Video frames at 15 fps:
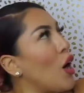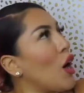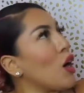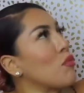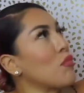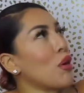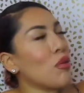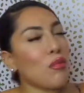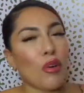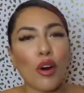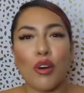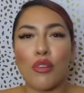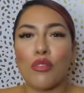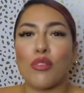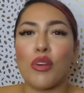on my
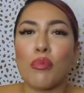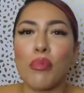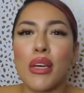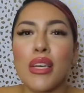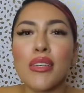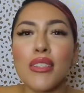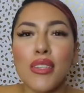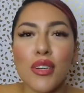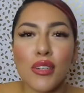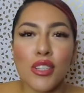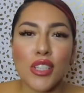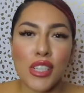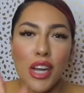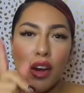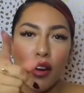wall for me. So
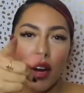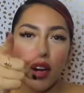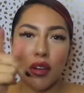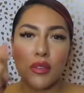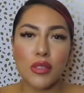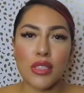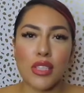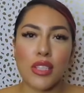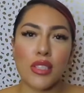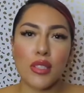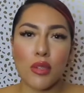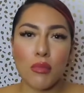shout out to